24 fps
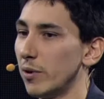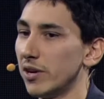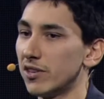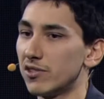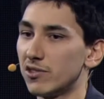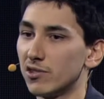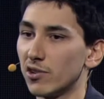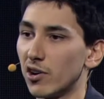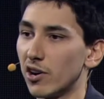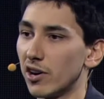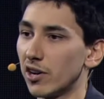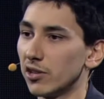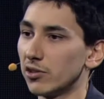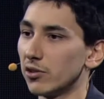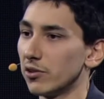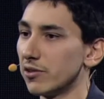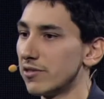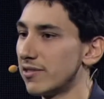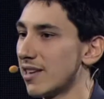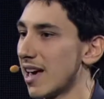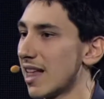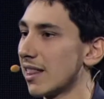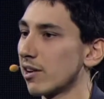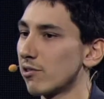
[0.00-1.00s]
we started on
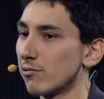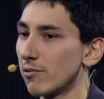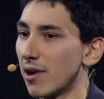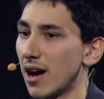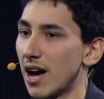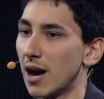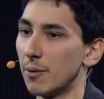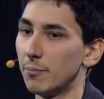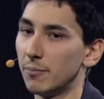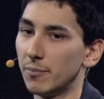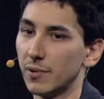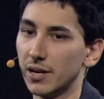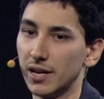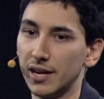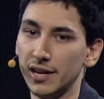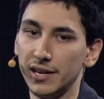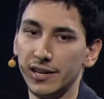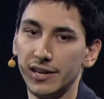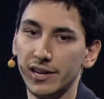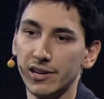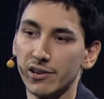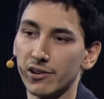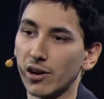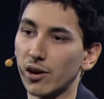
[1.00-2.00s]
Telegram a
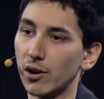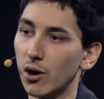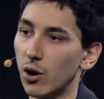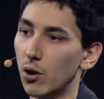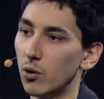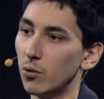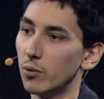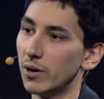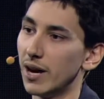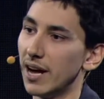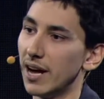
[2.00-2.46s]
year ago,